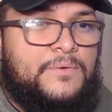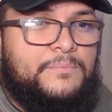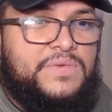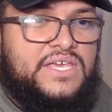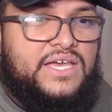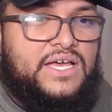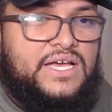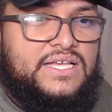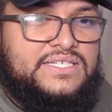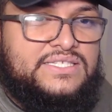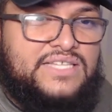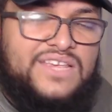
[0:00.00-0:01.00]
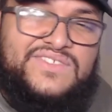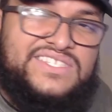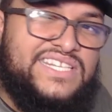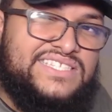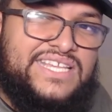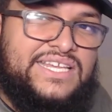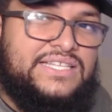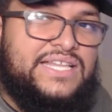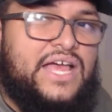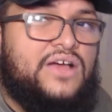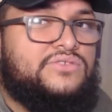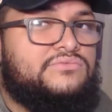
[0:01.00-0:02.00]
Because if this gets taken
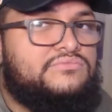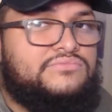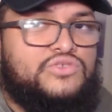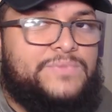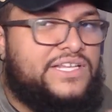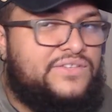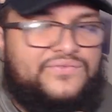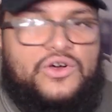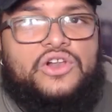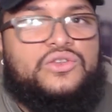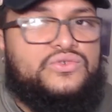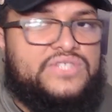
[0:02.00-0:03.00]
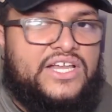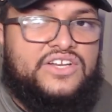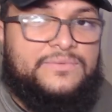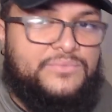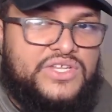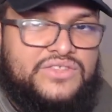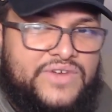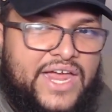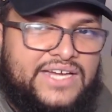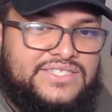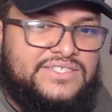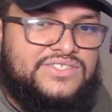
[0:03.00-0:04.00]
down, you by default lose out on the breathe
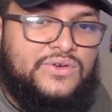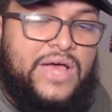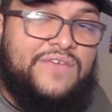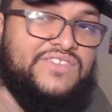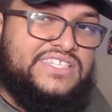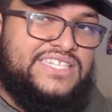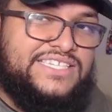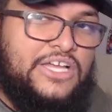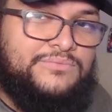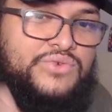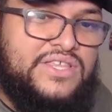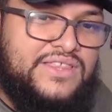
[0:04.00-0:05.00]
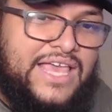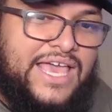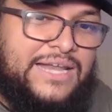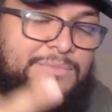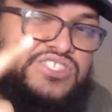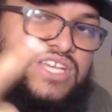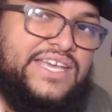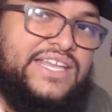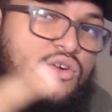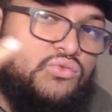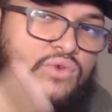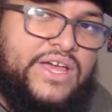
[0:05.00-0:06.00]
reaction. So I have not checked out breathe yet, and I'm gonna check it
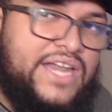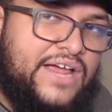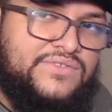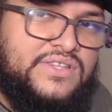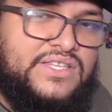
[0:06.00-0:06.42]
out right after